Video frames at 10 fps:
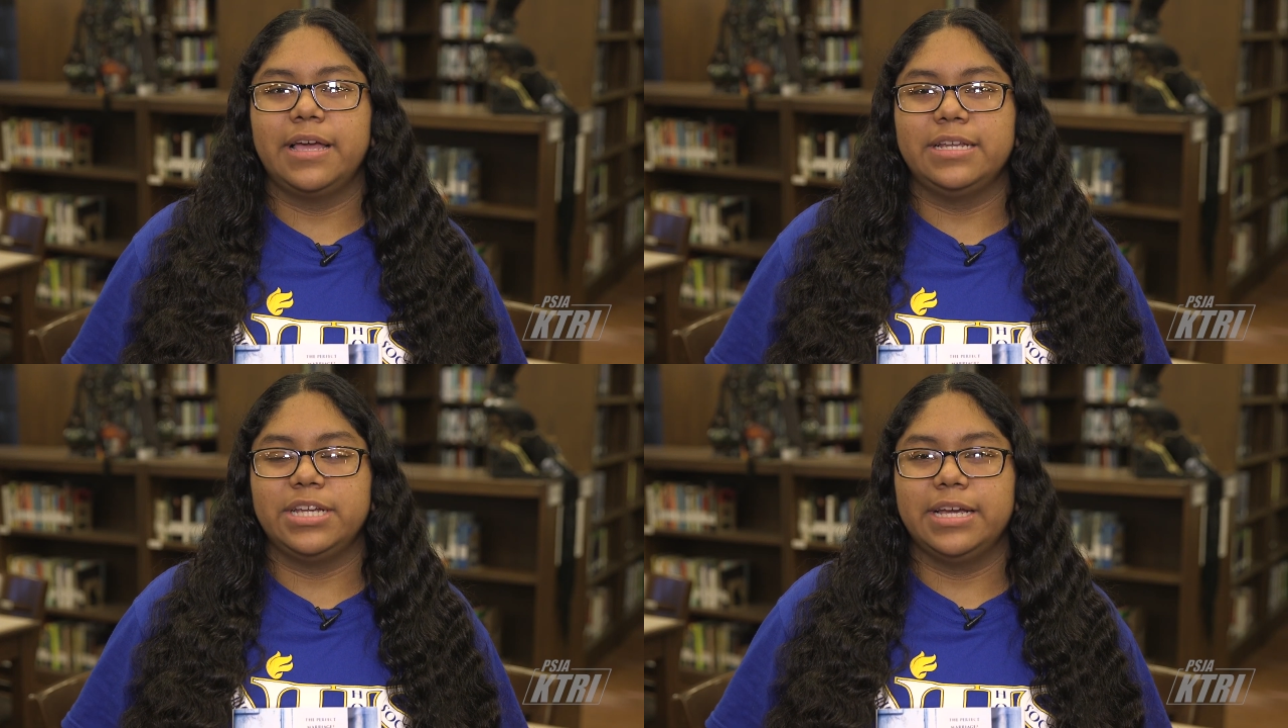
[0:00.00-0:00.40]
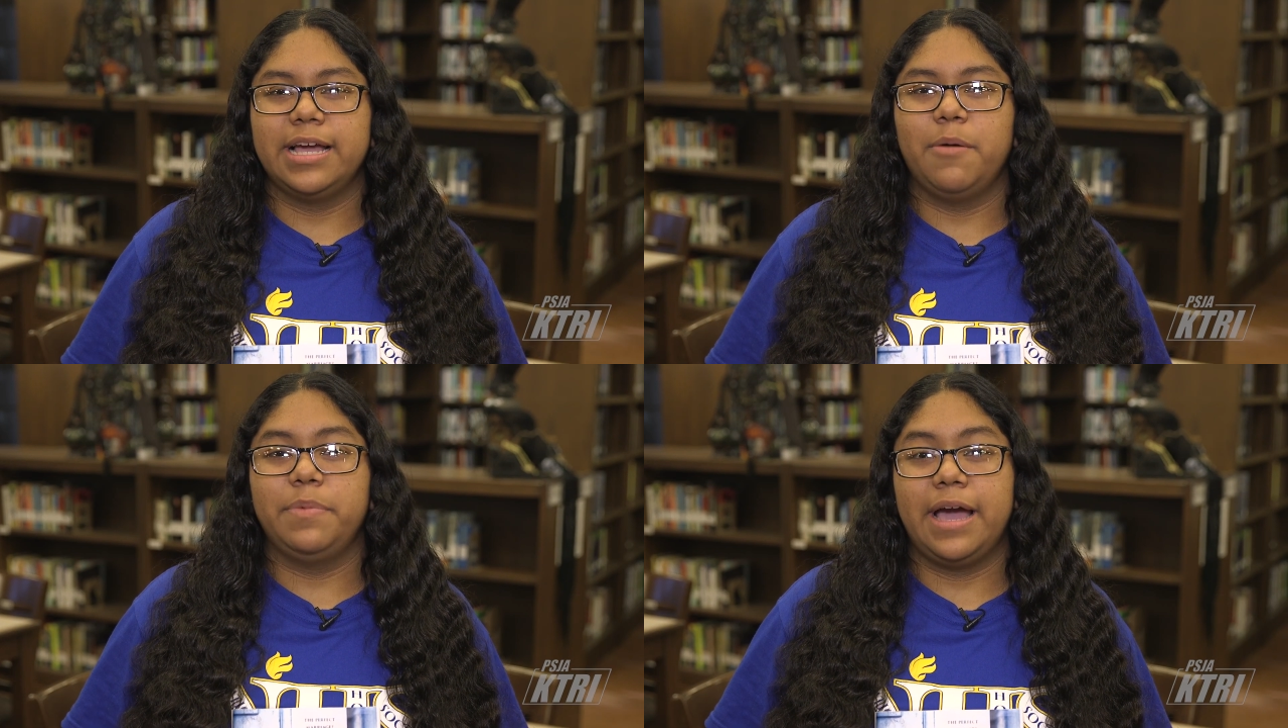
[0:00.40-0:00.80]
and check
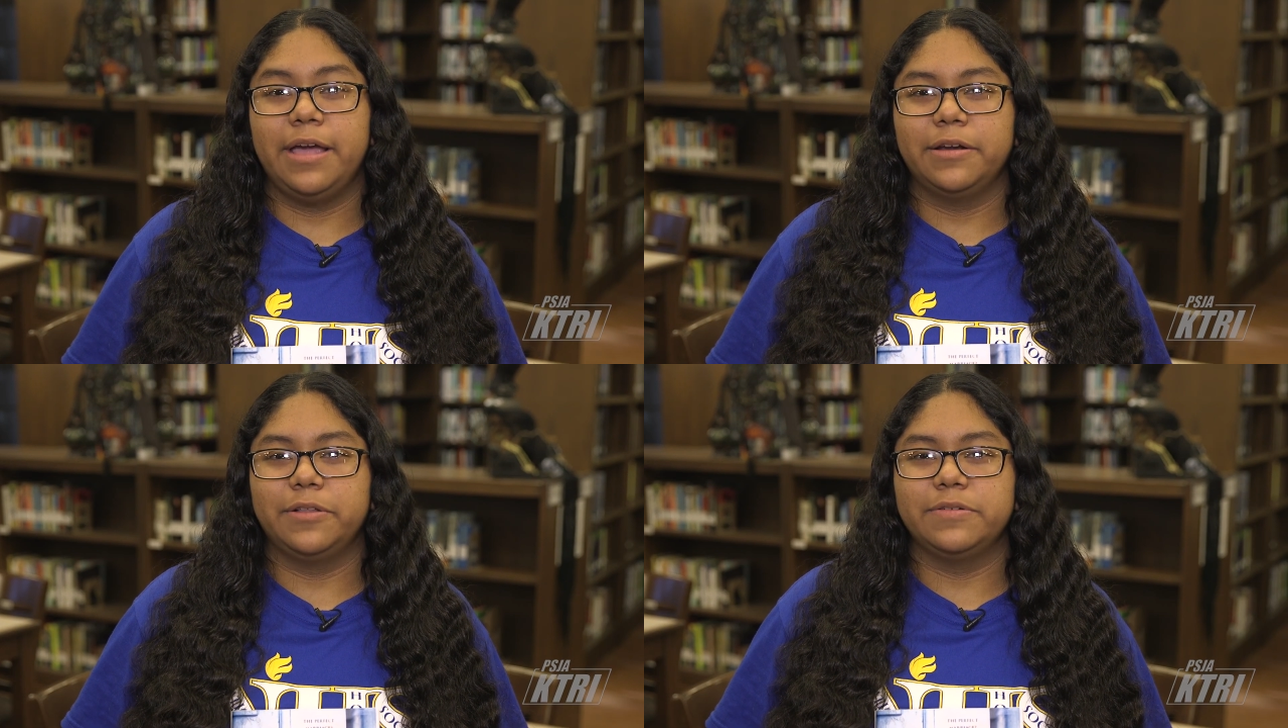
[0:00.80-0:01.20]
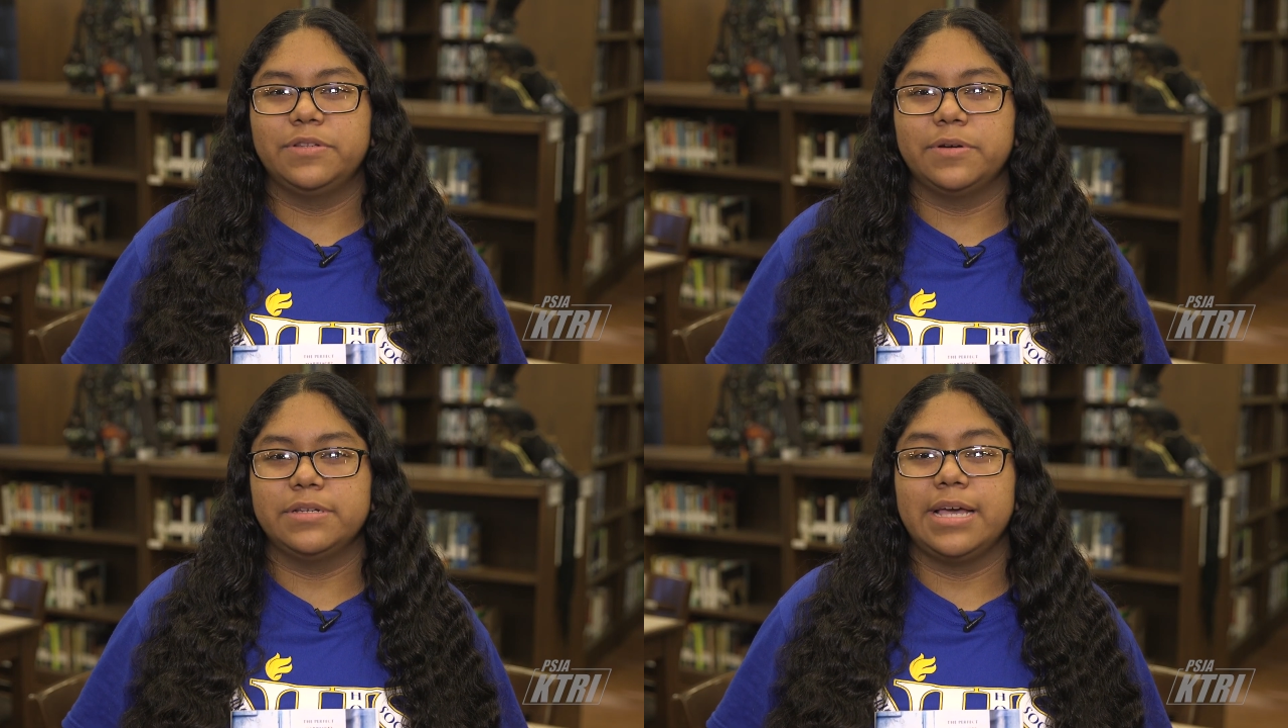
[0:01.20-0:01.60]
out Behind Closed
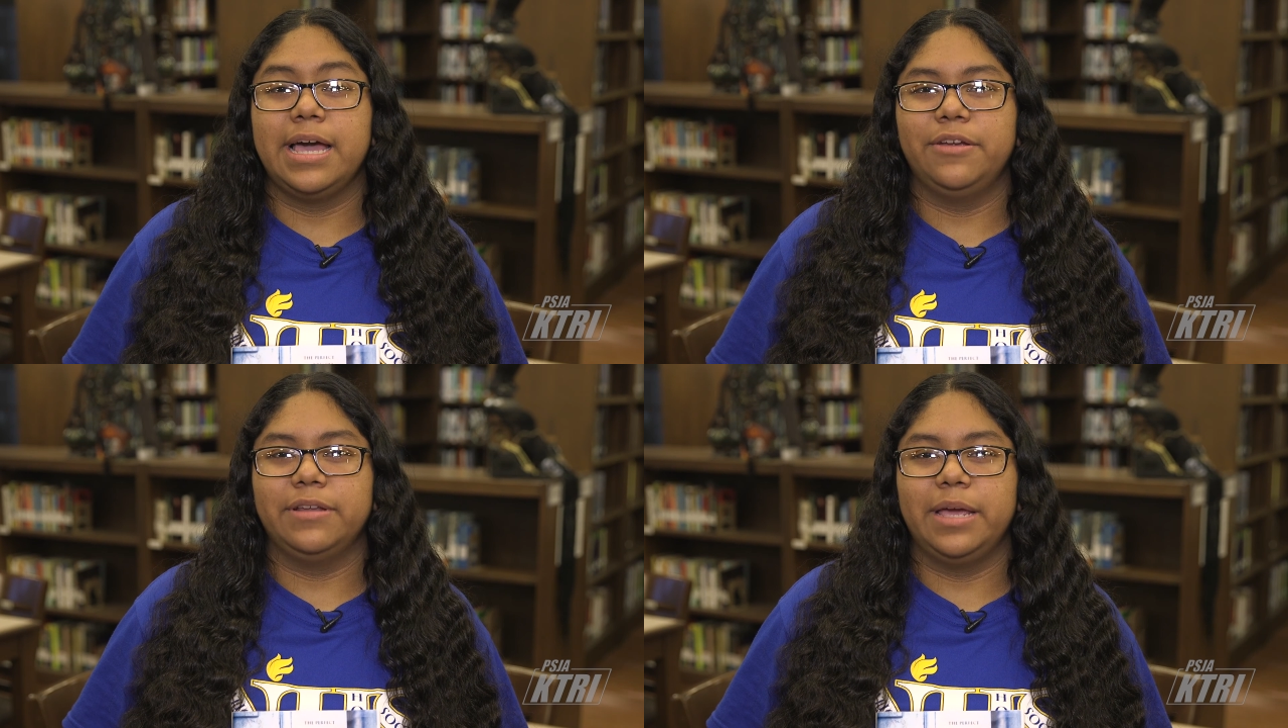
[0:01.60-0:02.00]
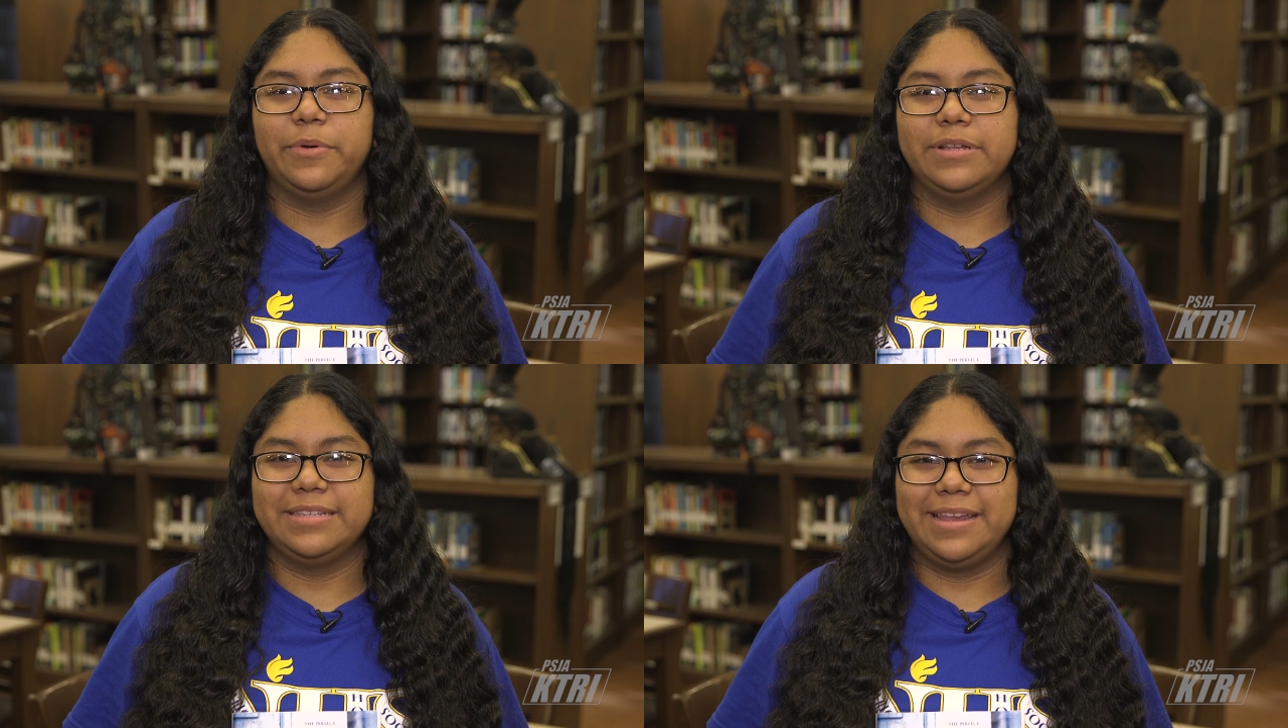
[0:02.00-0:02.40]
Doors at your
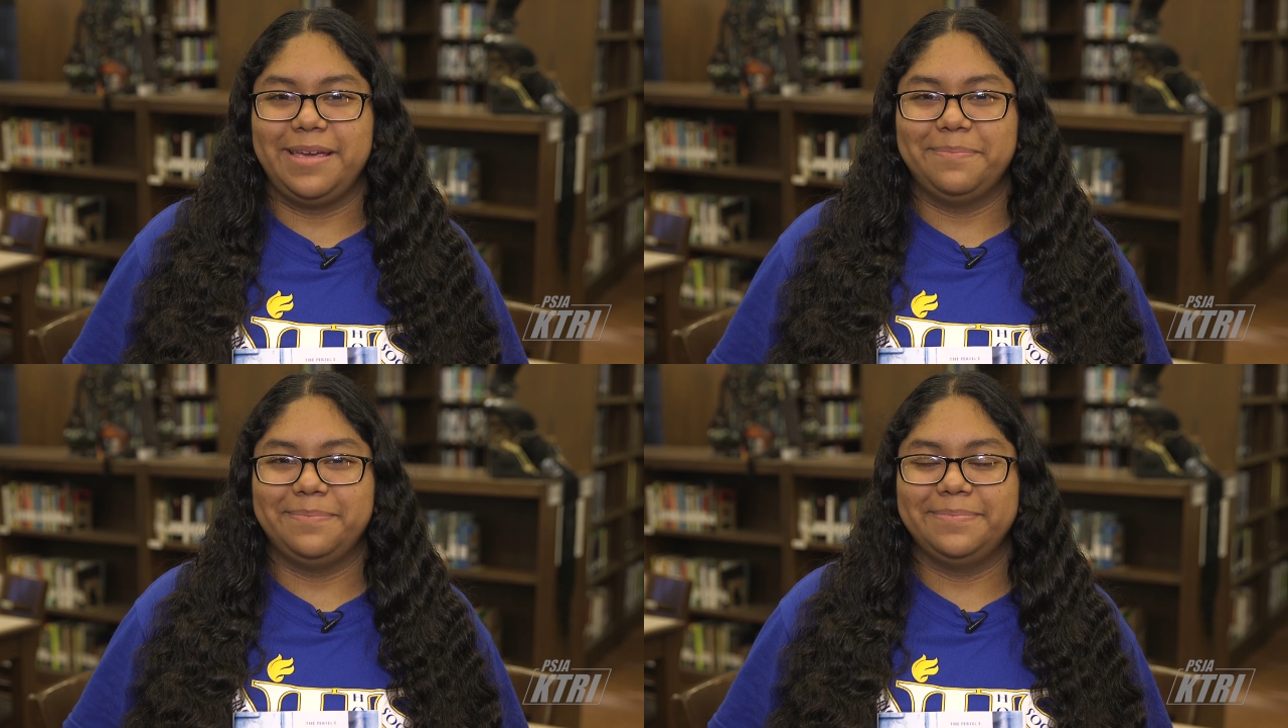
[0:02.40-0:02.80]
library today.